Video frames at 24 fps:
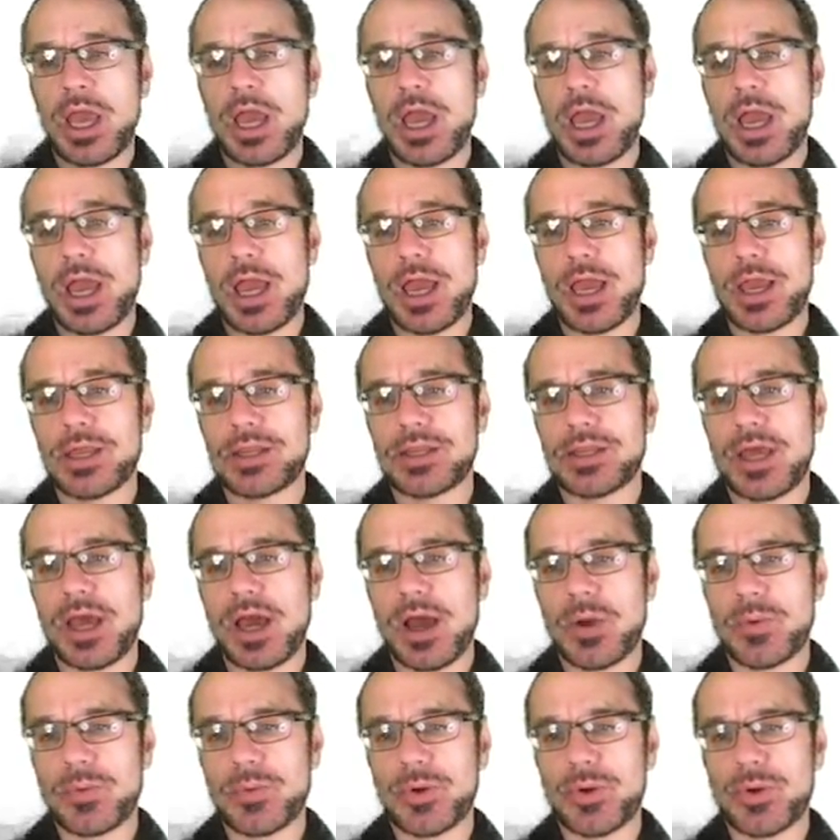and
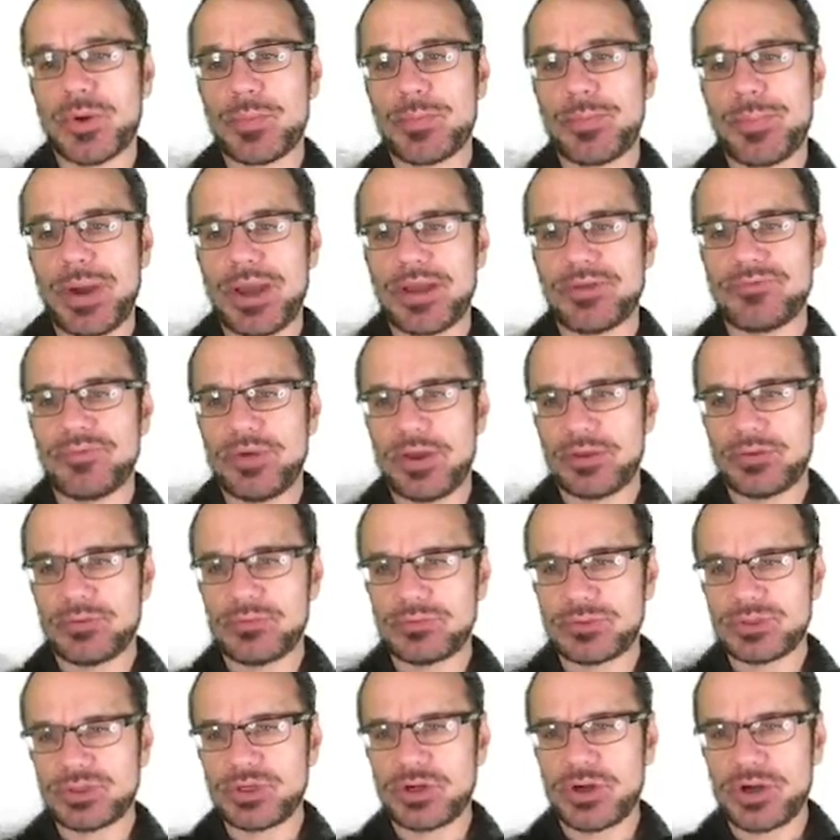our byte value,
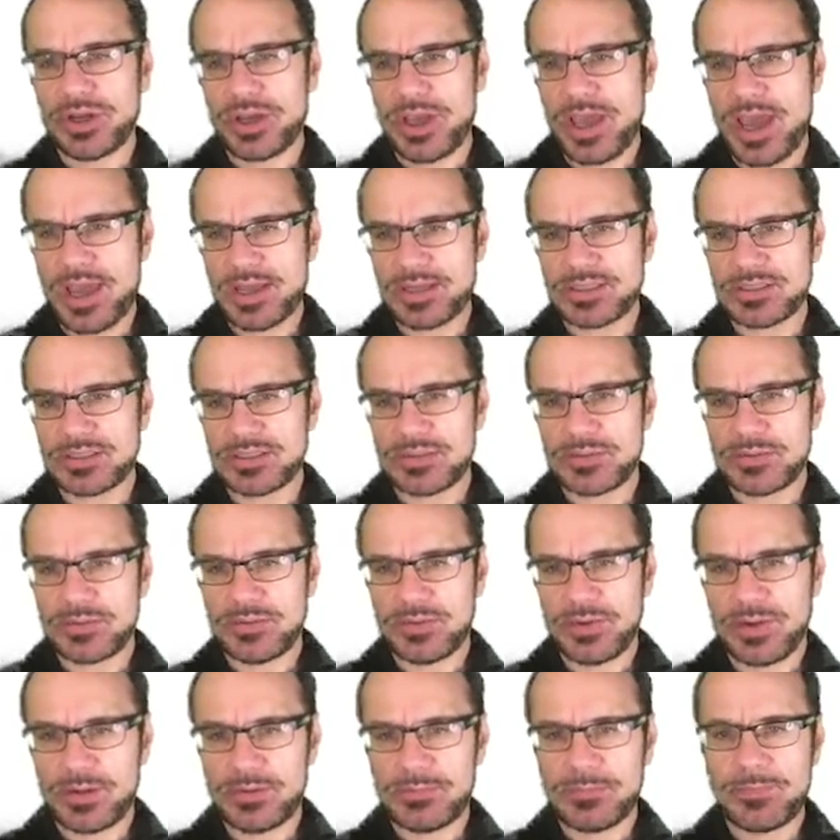which are x,
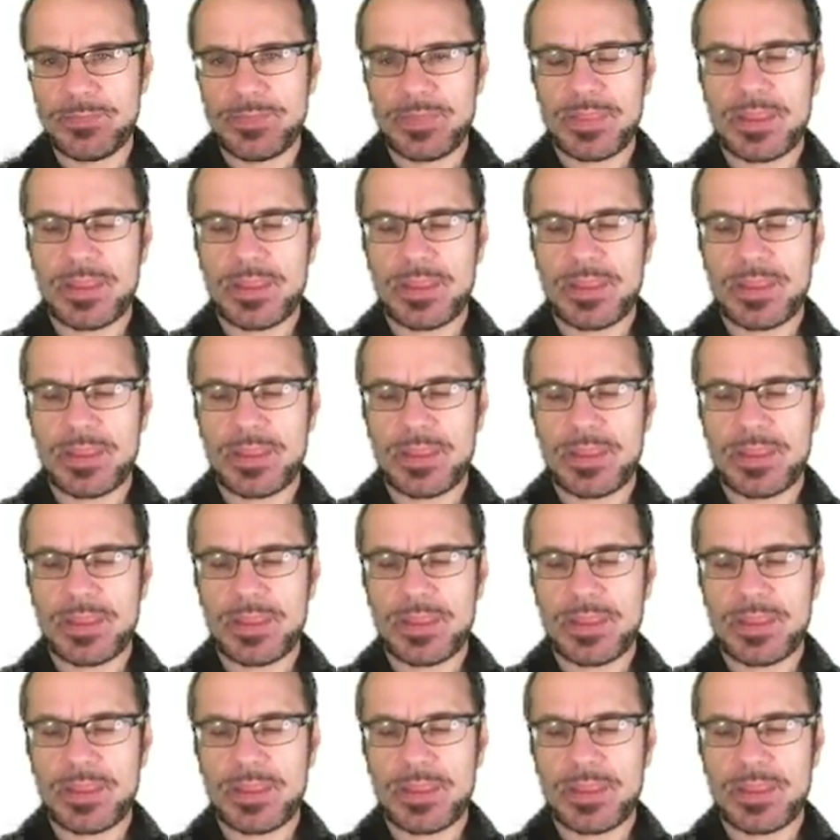right?